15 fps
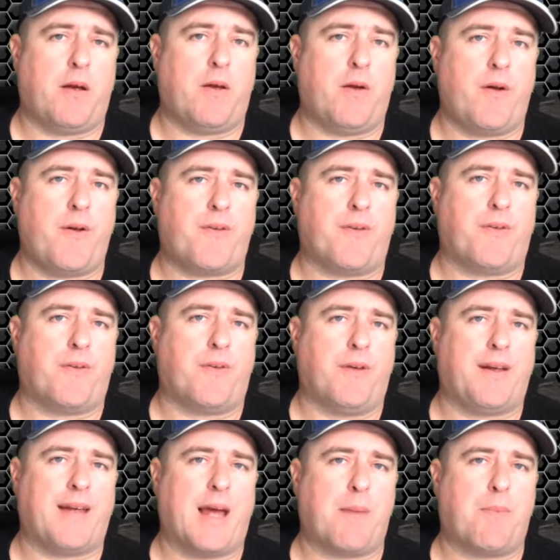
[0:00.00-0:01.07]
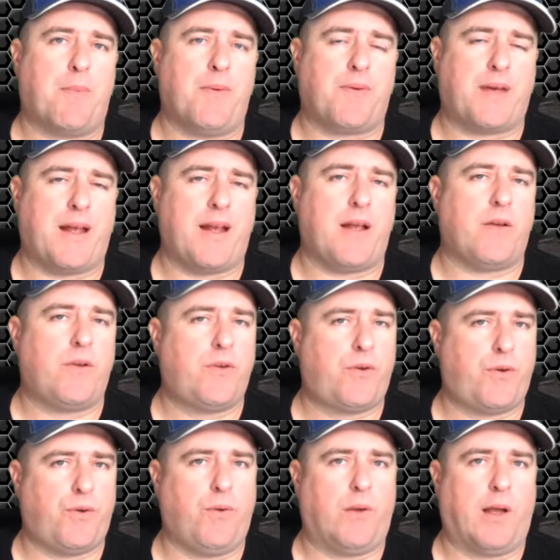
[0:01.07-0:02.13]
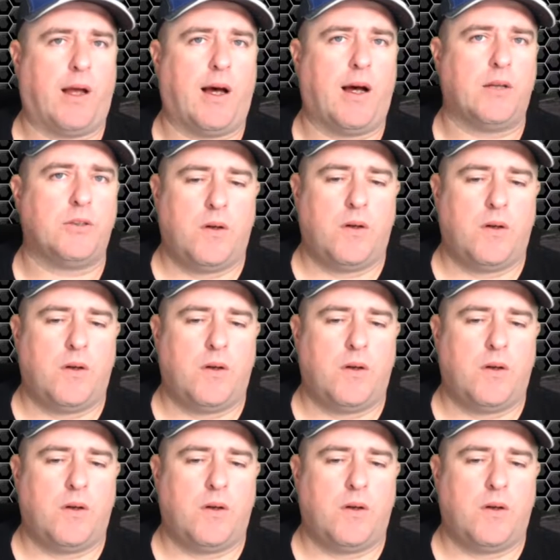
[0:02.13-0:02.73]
noticed that the gap was getting too large.